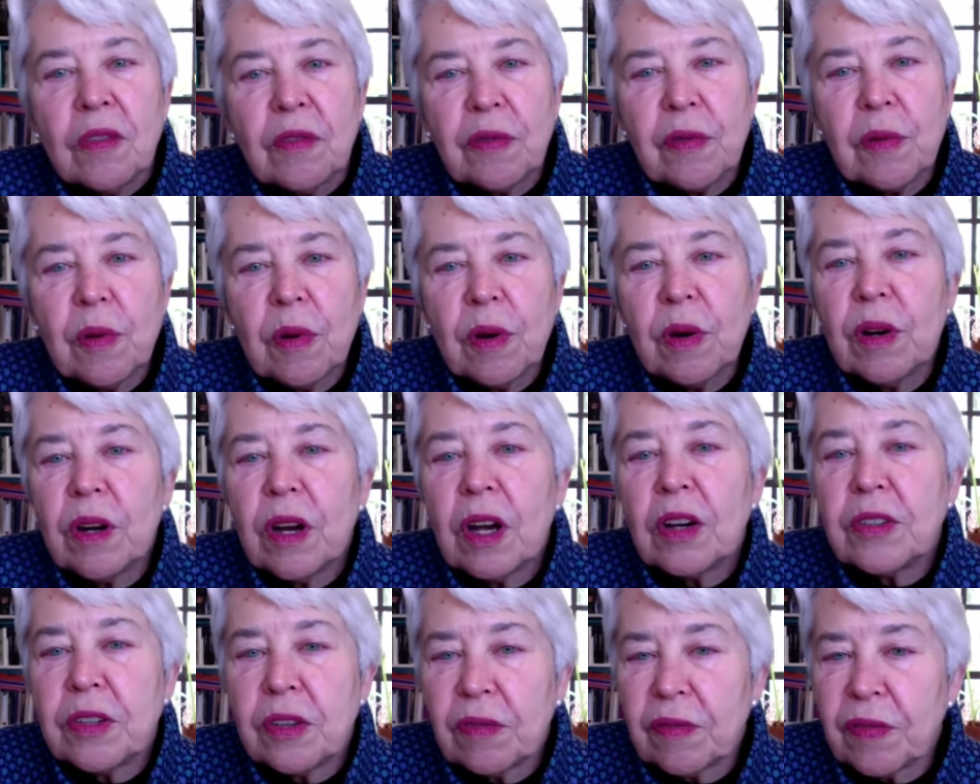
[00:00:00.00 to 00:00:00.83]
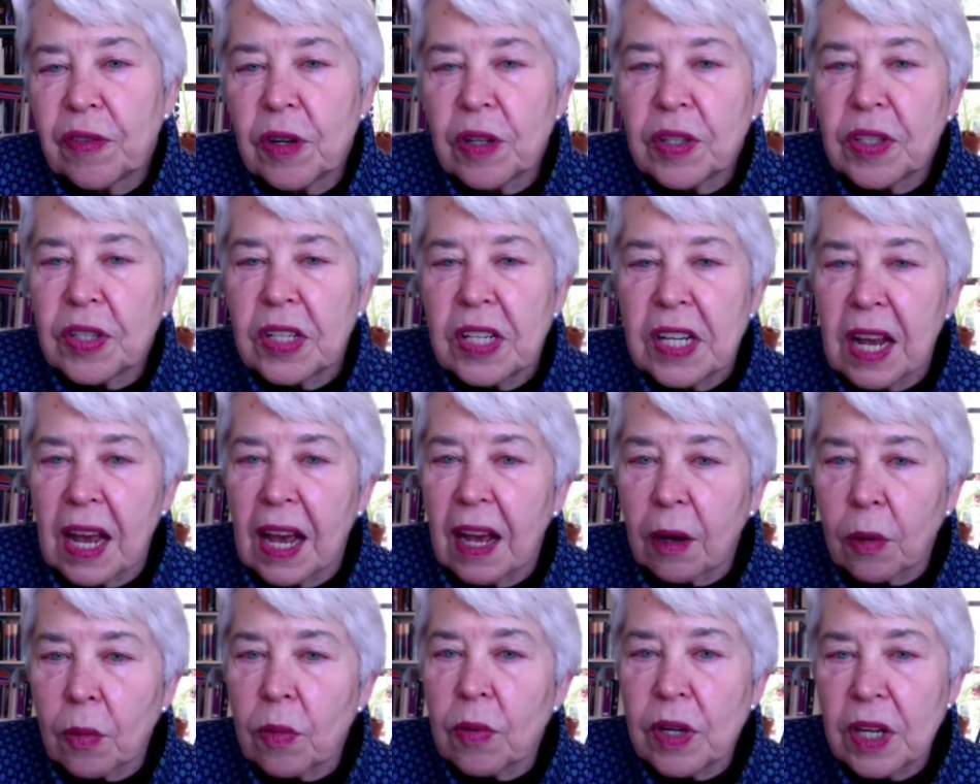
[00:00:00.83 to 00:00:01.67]
for diversity,
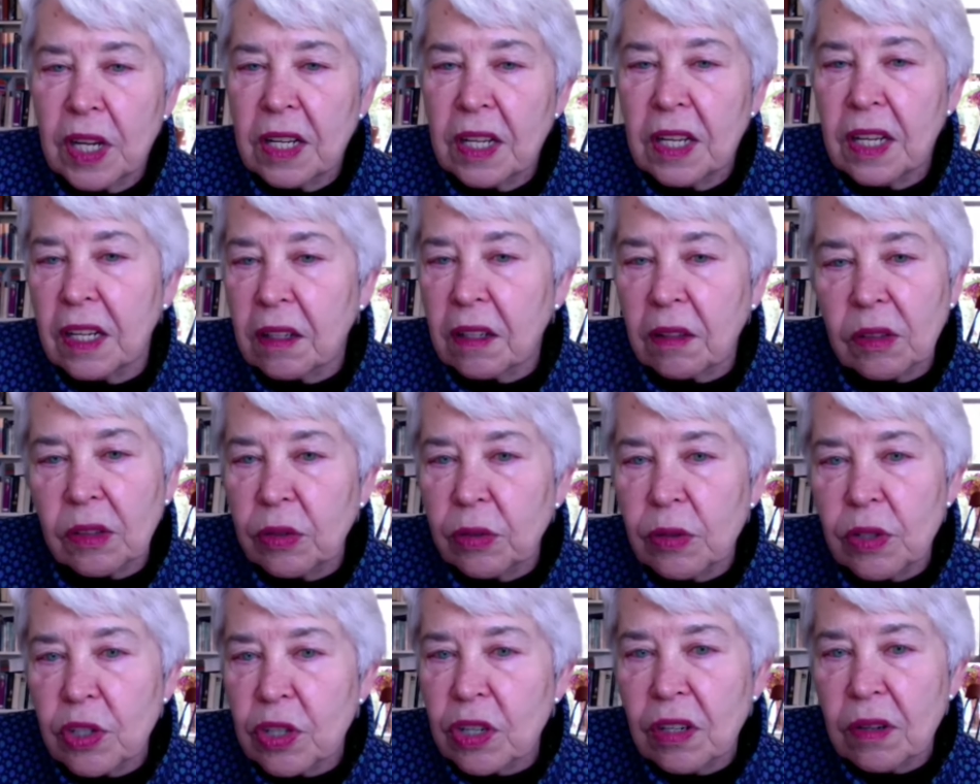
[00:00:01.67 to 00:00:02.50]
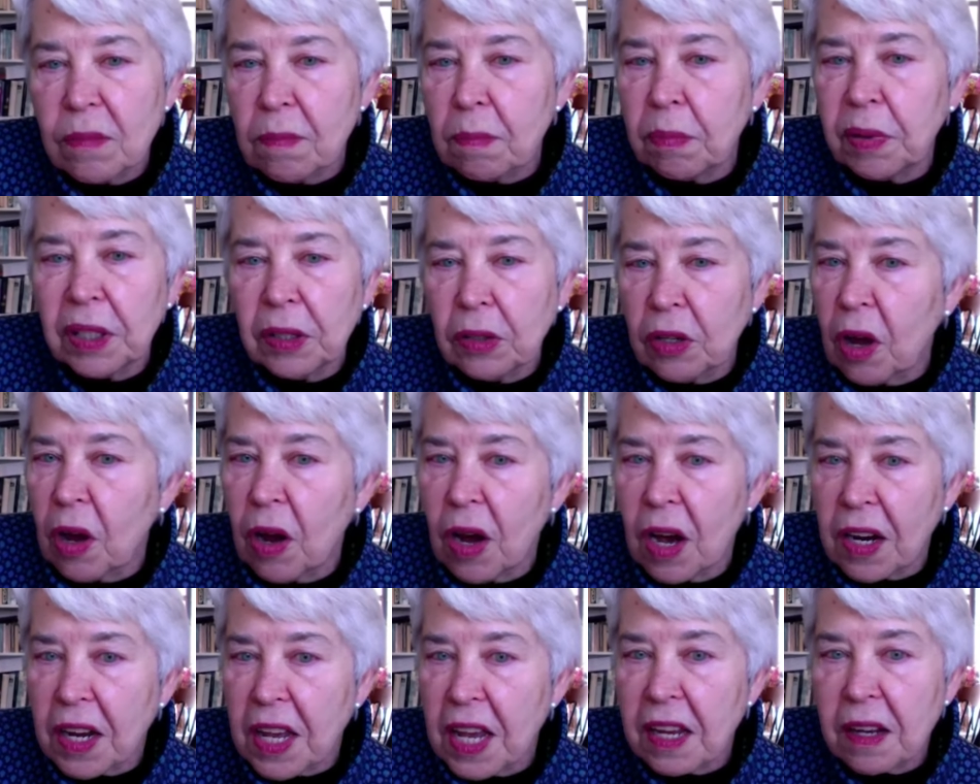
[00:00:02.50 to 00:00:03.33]
equity, inclusion,
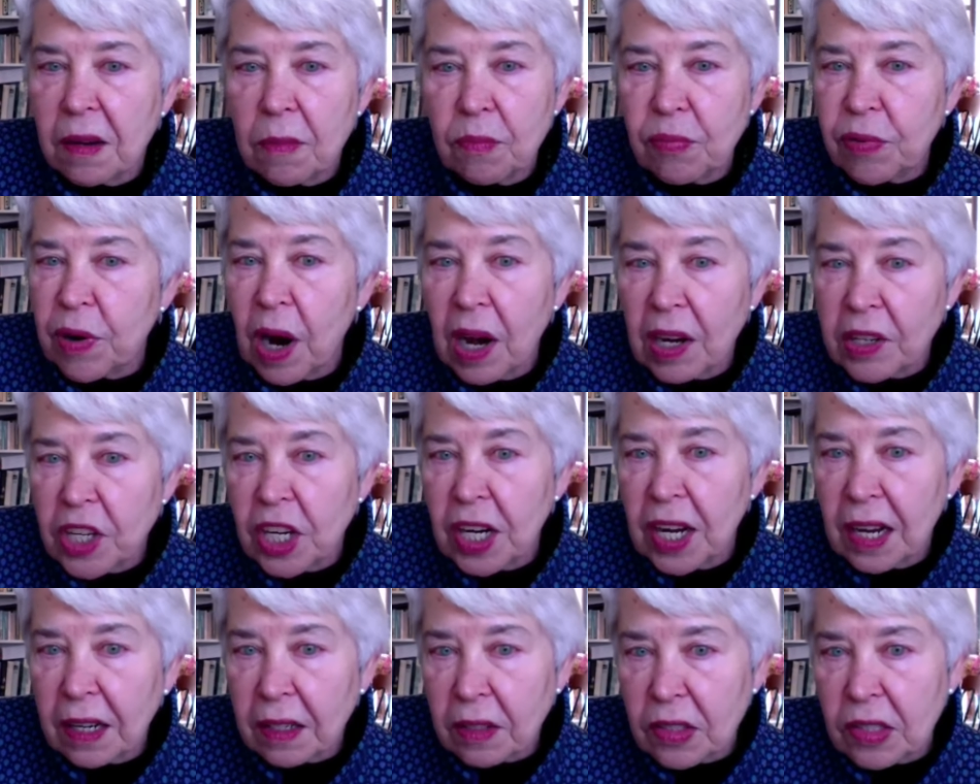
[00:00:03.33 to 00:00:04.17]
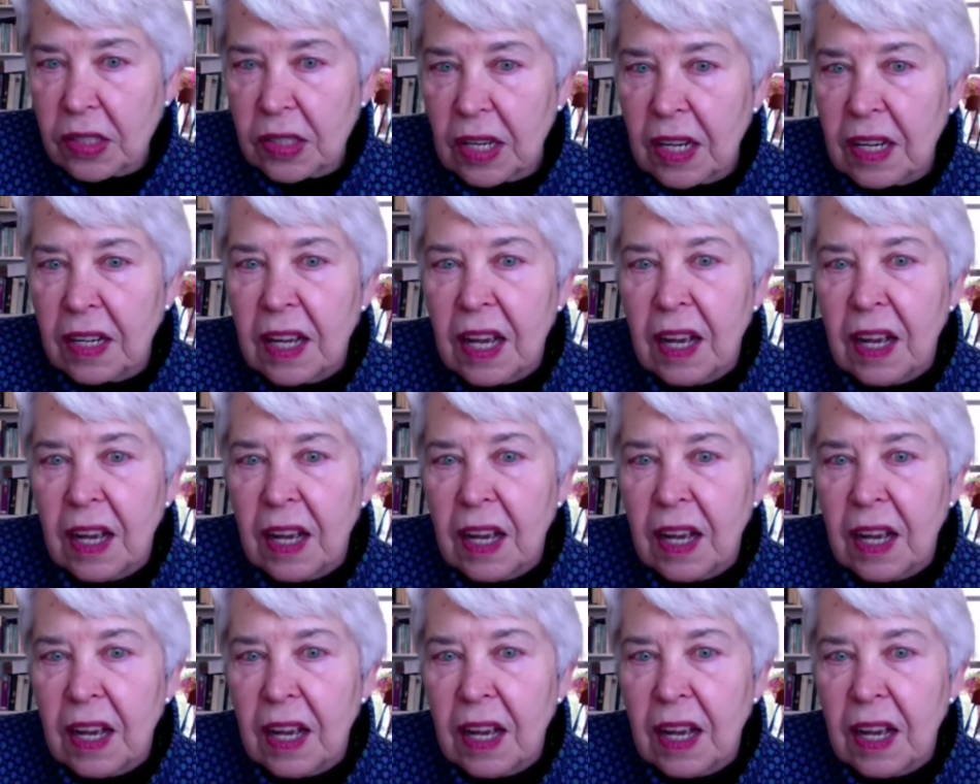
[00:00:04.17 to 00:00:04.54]
belonging projects.